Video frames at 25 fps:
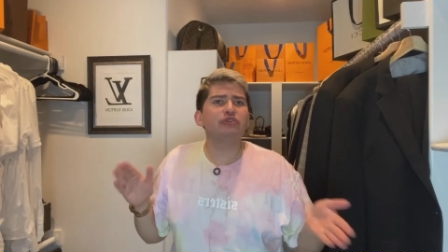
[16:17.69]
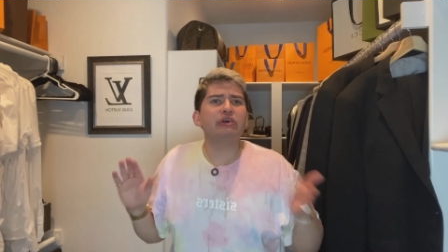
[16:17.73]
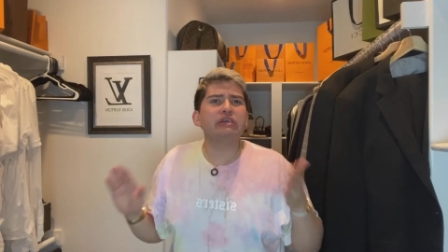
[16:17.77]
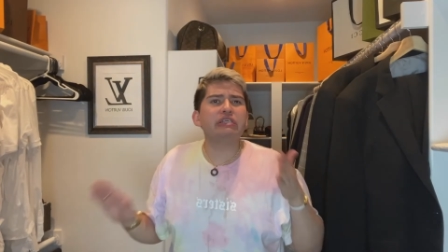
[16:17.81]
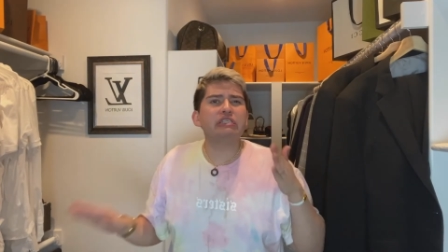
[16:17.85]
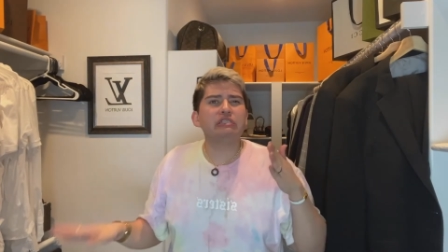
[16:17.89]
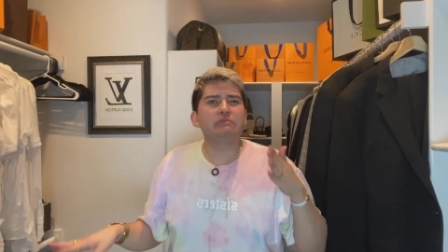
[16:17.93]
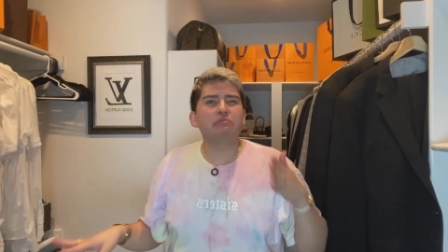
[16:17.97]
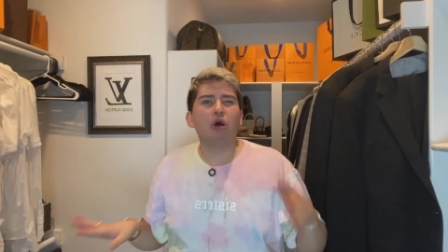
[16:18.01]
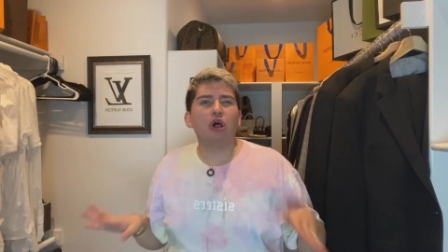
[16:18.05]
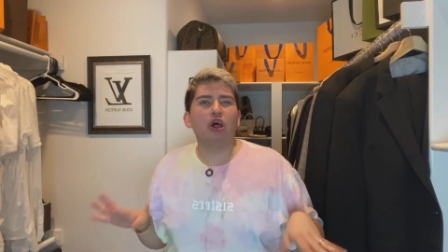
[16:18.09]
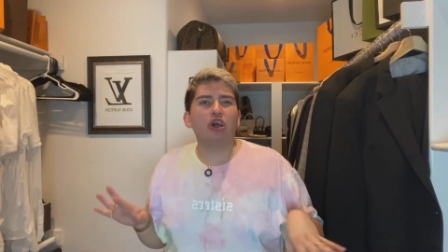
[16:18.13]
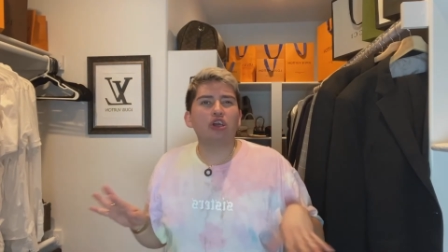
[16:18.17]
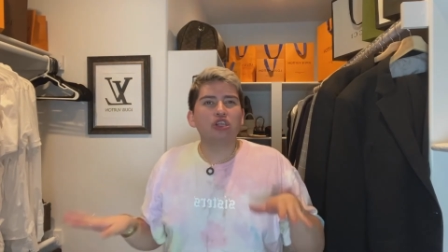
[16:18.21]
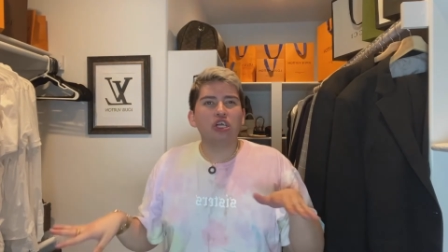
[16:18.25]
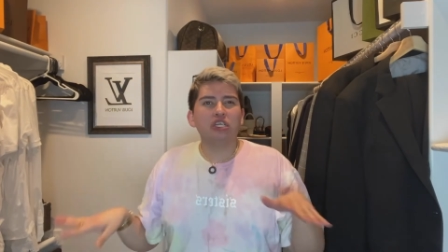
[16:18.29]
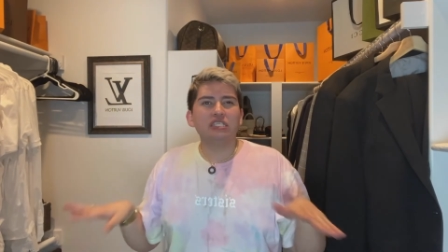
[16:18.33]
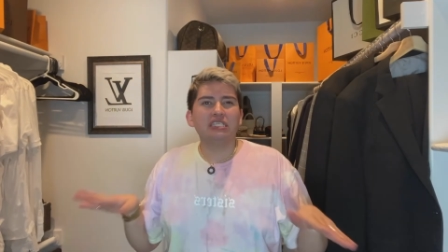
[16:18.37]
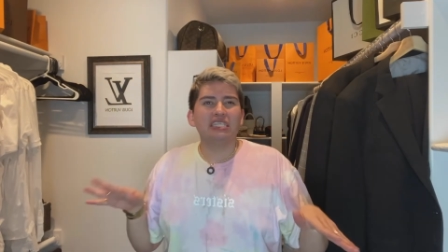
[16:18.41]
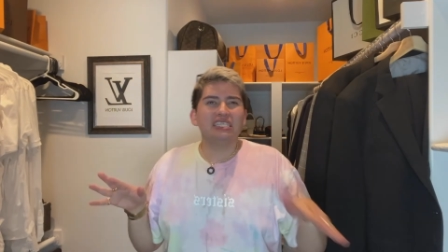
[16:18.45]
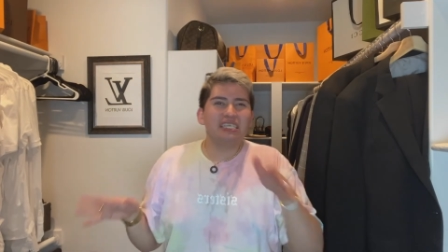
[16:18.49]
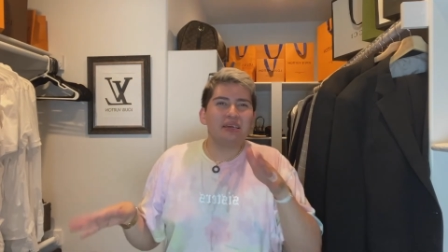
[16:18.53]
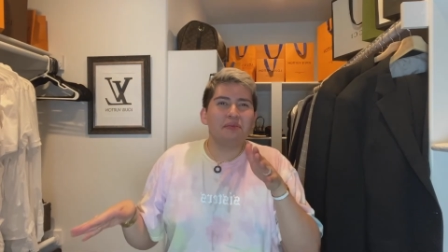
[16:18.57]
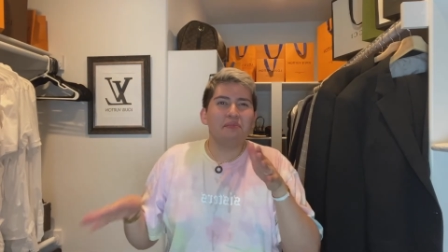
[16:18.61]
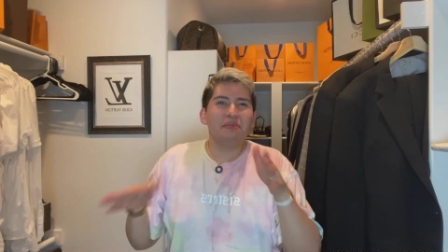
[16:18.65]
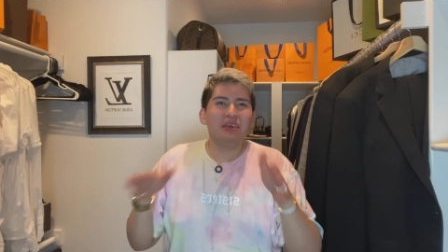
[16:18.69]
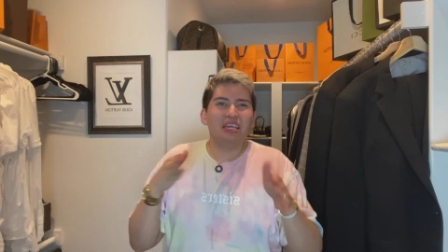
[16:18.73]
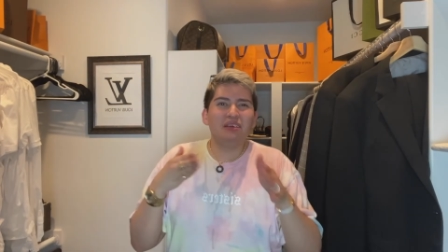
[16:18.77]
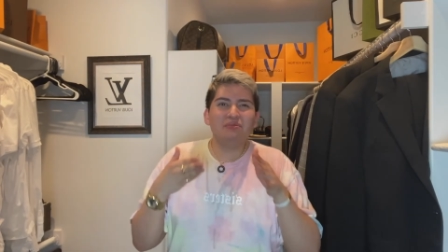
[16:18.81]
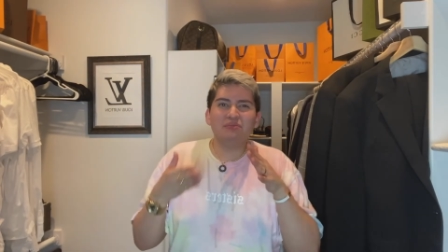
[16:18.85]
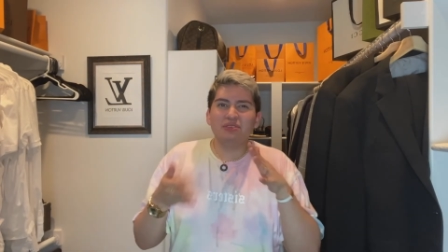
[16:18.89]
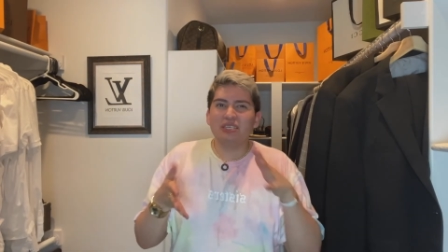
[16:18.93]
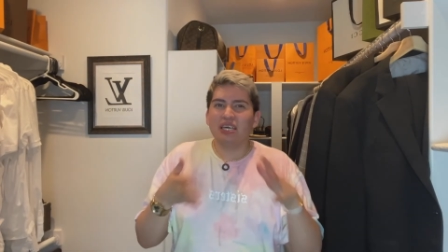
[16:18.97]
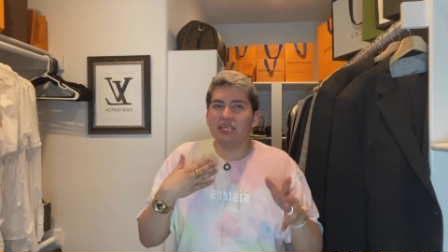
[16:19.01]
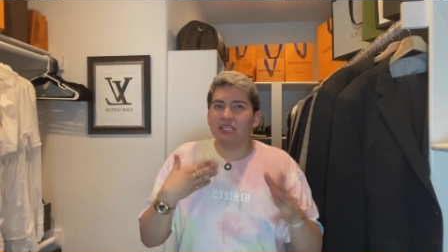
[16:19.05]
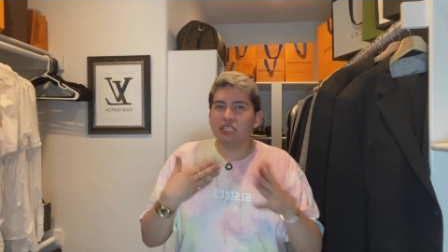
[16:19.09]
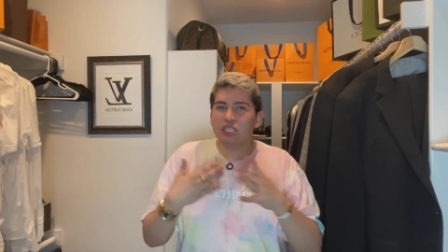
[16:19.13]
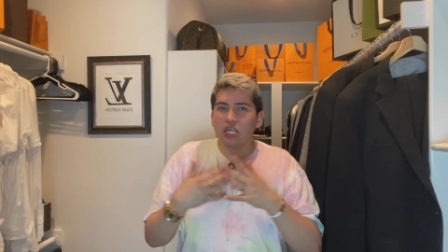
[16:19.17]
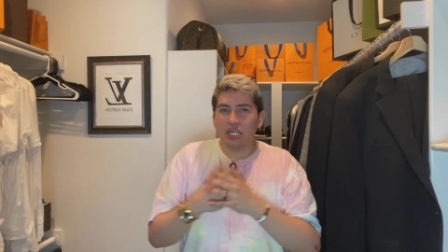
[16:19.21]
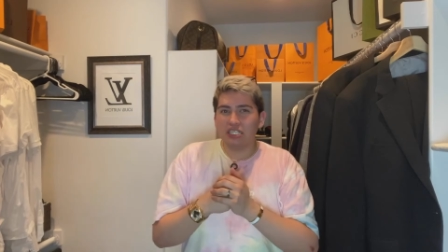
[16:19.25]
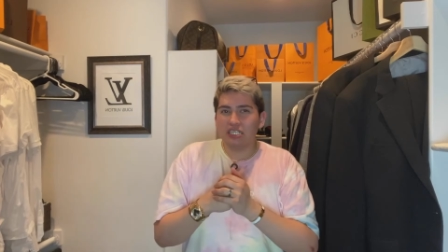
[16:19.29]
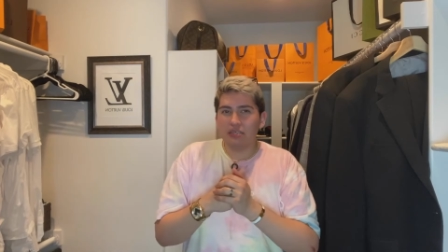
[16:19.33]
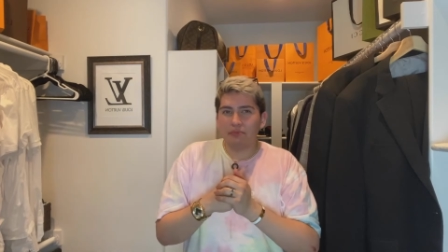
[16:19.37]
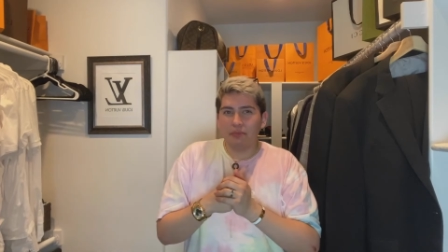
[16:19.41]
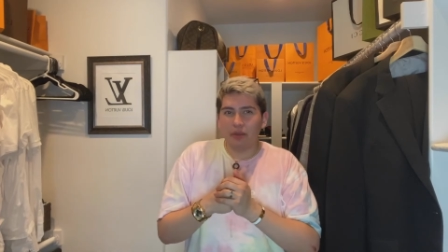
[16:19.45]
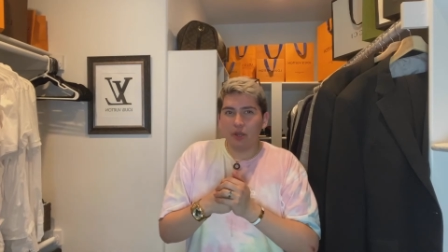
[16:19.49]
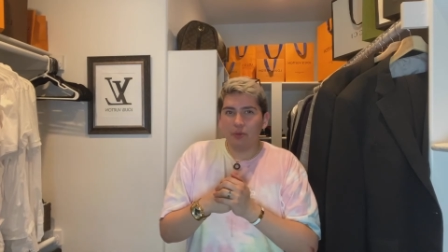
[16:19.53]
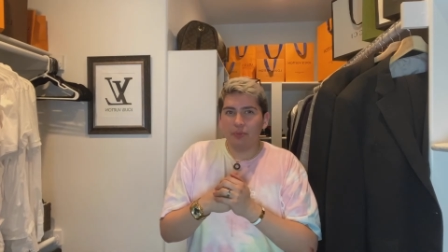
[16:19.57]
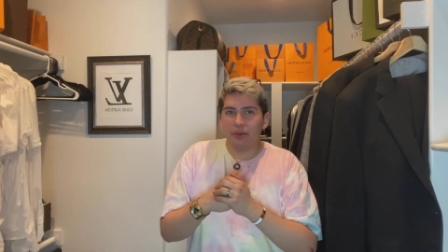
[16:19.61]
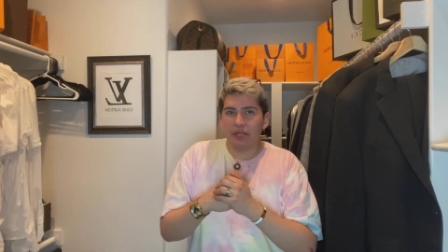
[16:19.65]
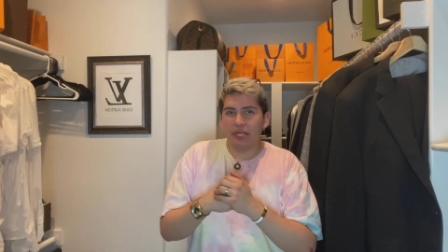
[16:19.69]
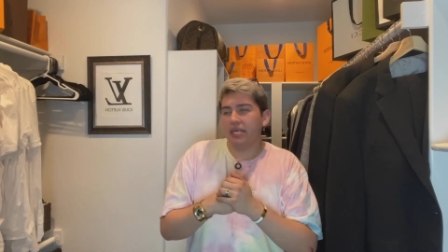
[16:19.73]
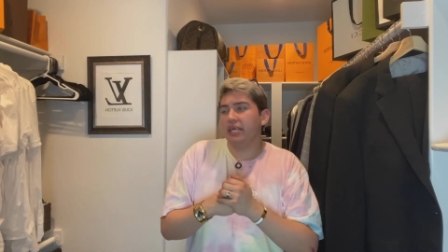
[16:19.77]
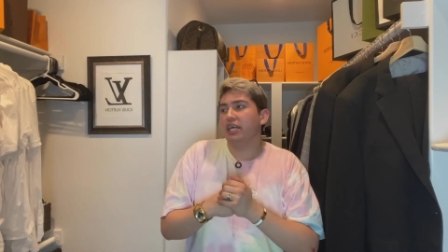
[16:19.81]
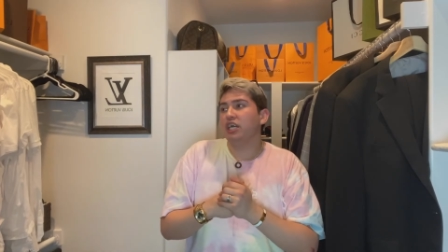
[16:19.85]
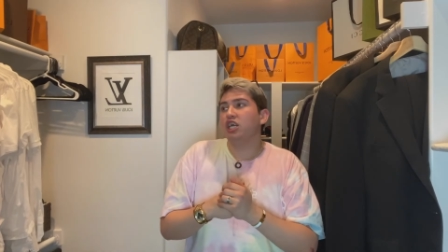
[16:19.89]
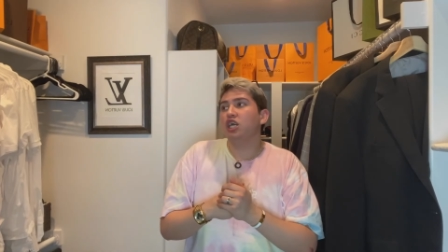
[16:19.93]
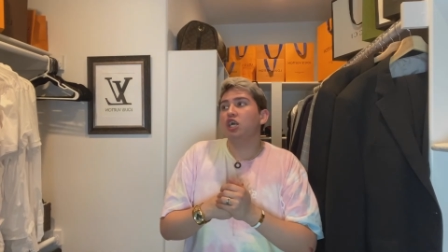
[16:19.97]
like smaller closets, like a medium-sized closet in my opinion.